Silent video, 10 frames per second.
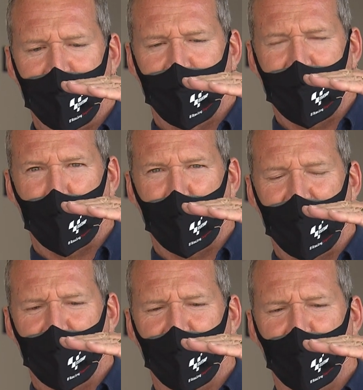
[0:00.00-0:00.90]
that
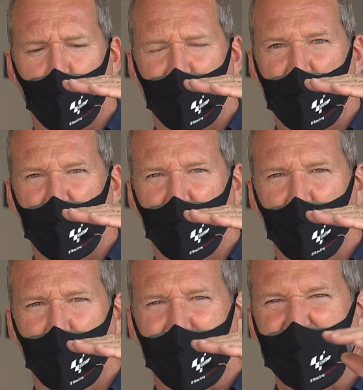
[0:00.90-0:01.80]
bad quality
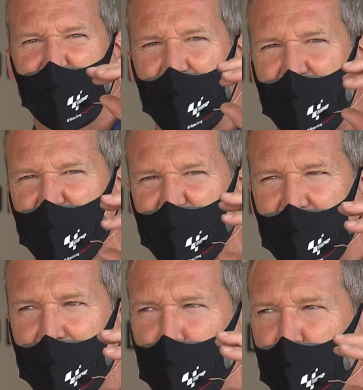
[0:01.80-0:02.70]
fuel is less
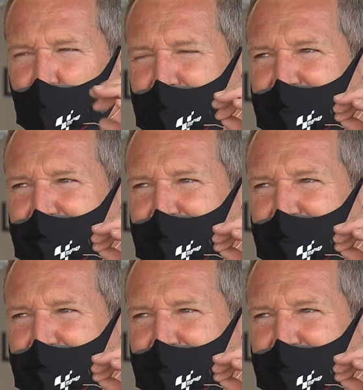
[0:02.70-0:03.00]
stable,